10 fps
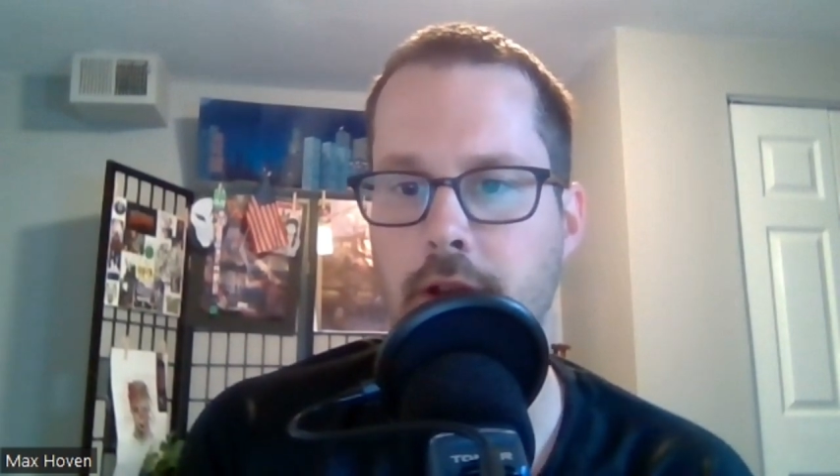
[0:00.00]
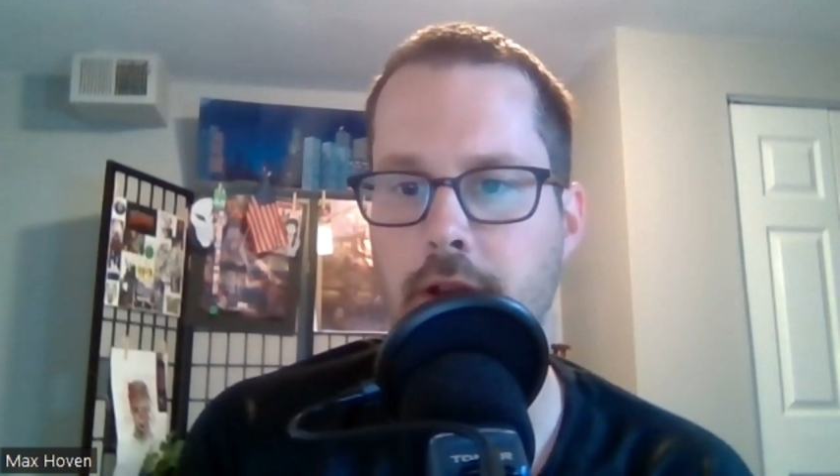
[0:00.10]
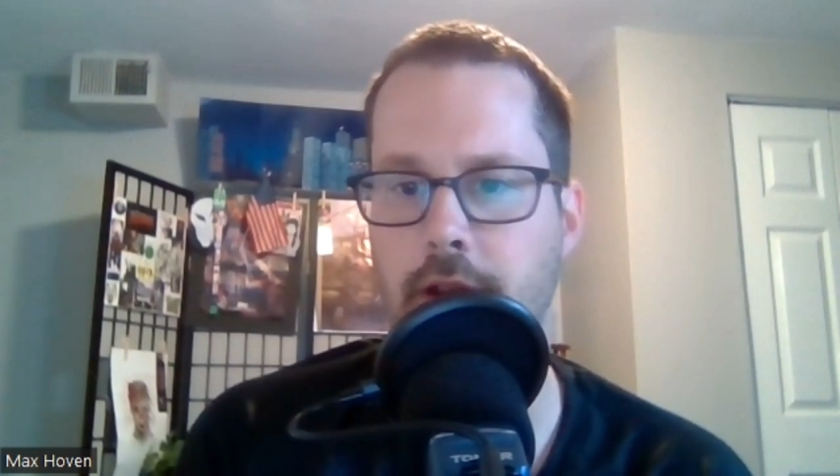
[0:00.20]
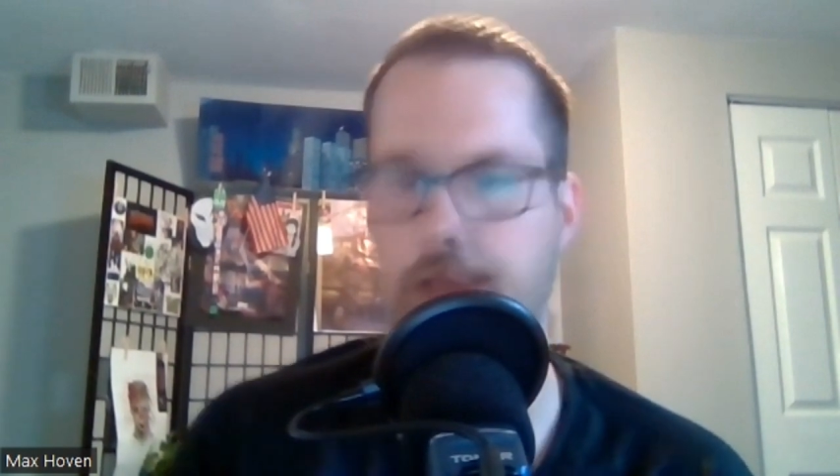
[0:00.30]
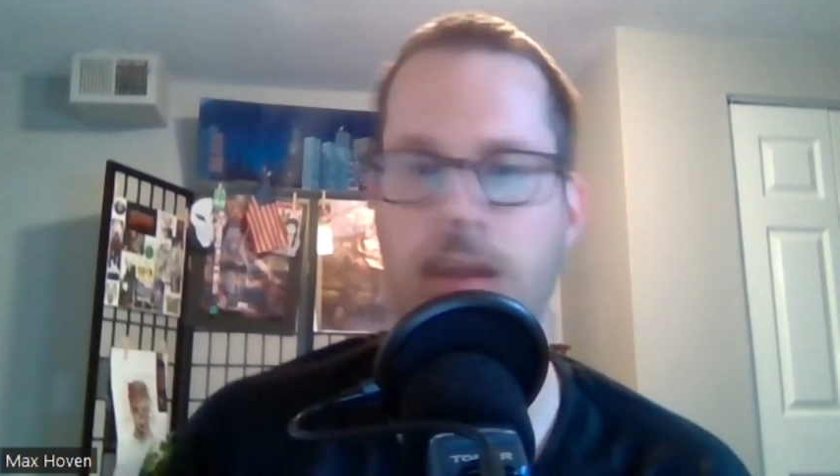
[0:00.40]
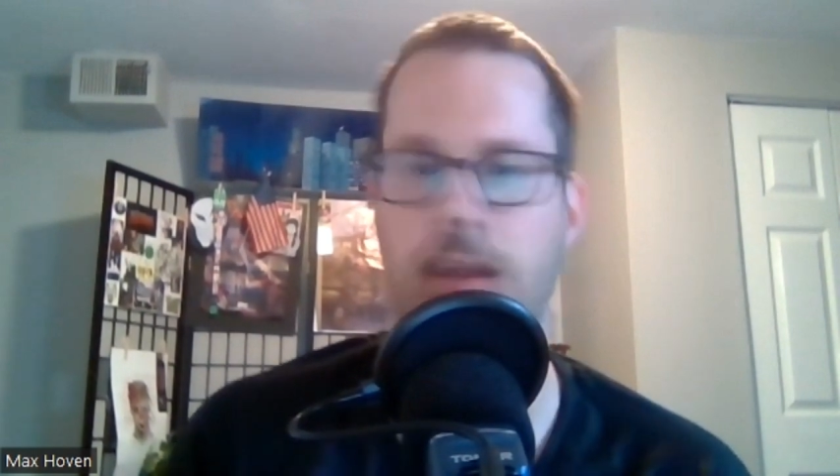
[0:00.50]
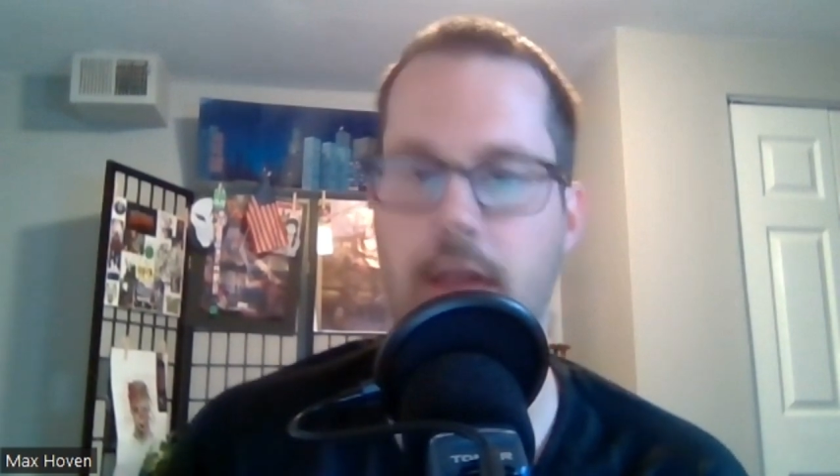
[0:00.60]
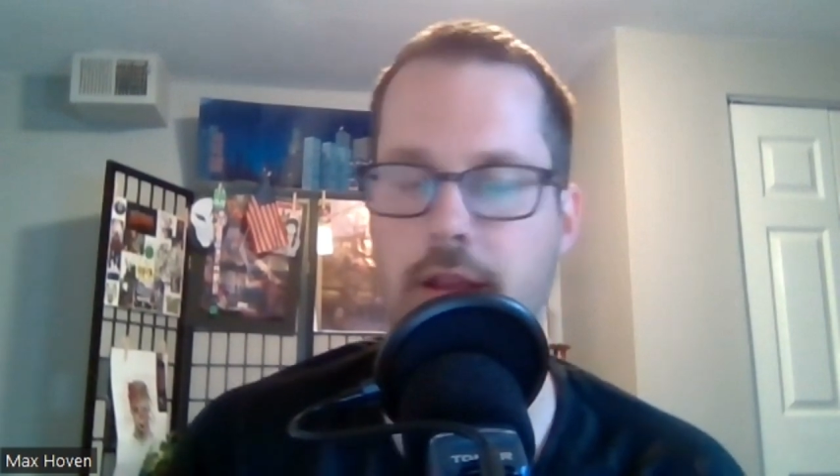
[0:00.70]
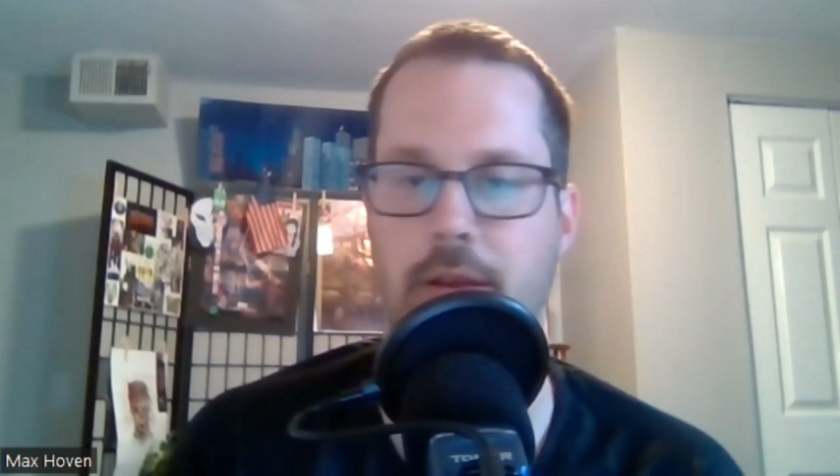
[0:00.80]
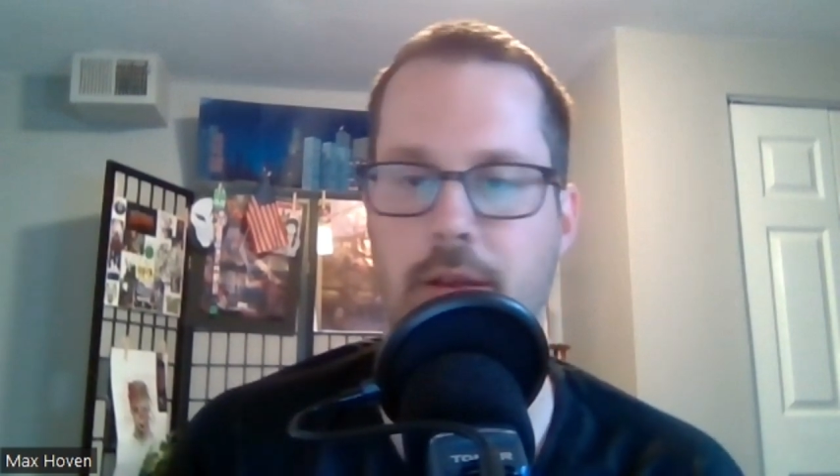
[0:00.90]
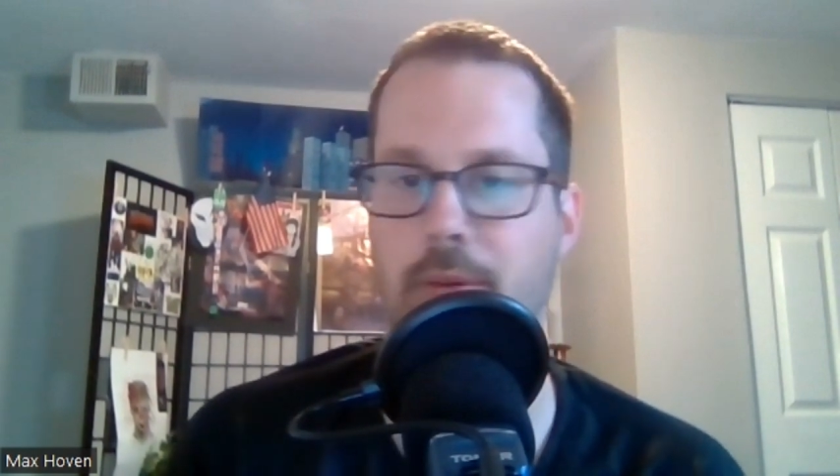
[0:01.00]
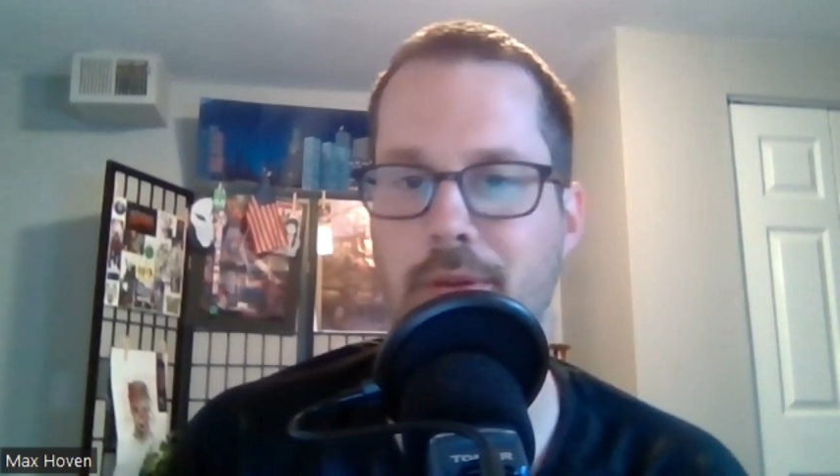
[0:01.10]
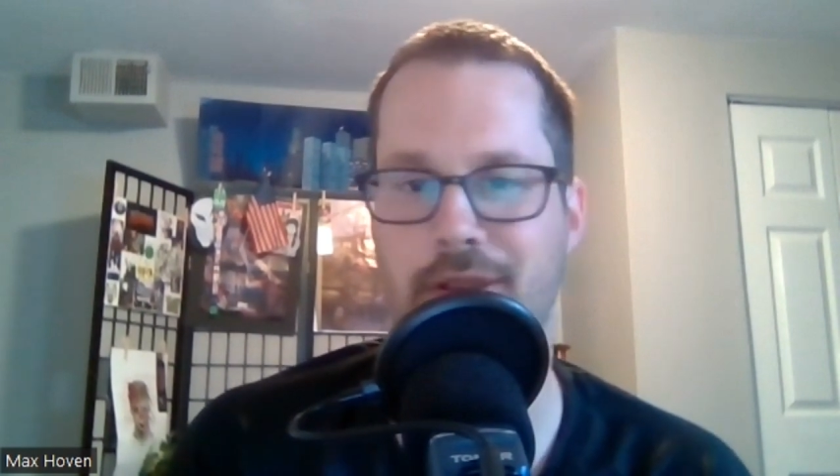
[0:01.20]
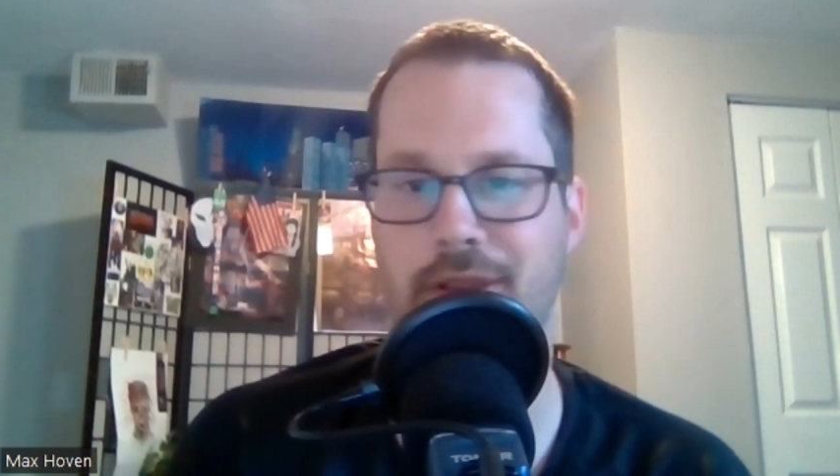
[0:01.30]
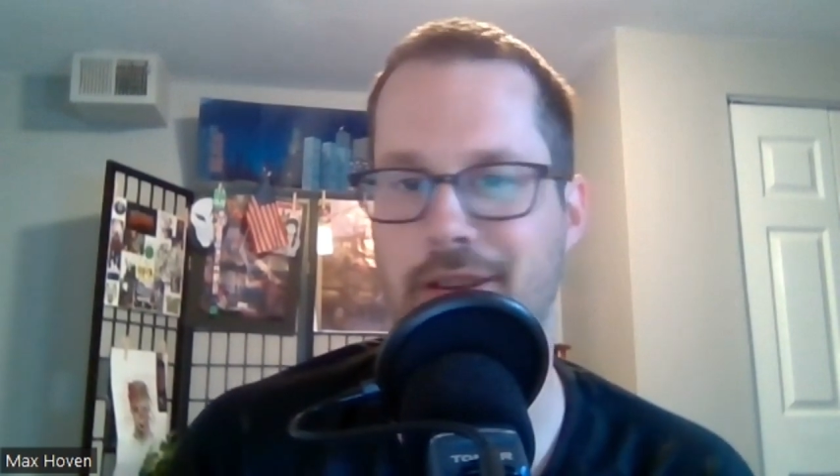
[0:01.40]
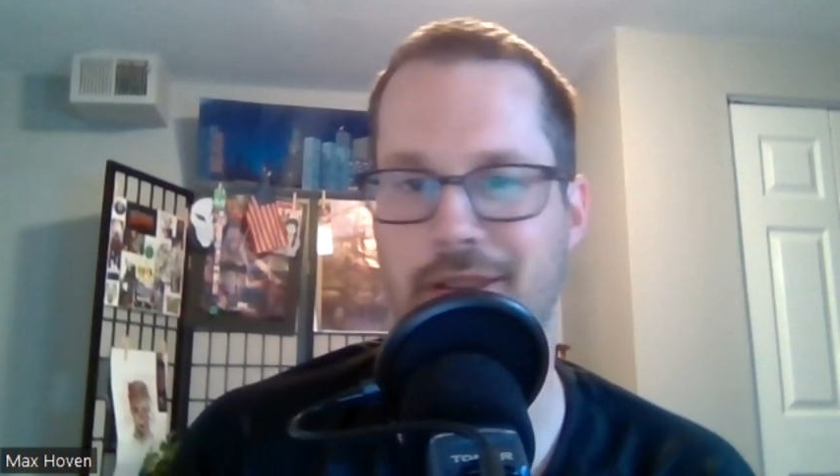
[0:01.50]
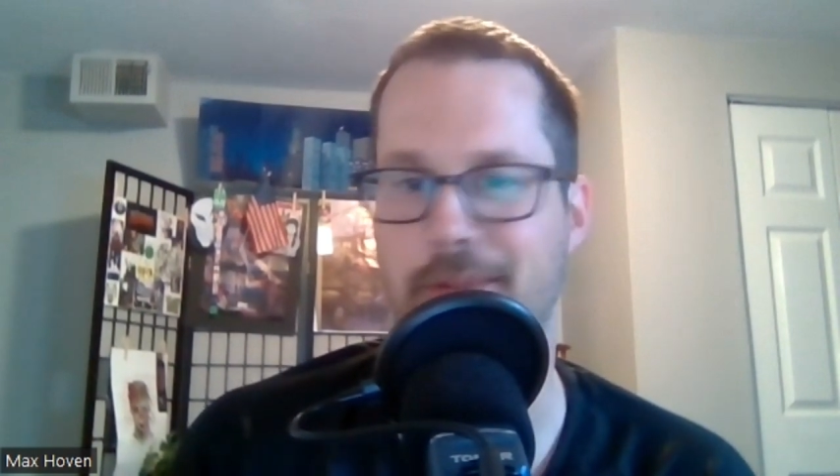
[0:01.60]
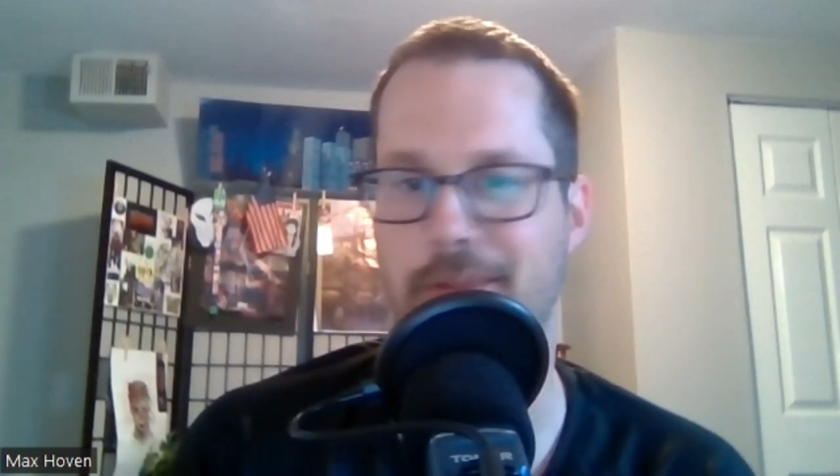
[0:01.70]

like and uh, they're either gonna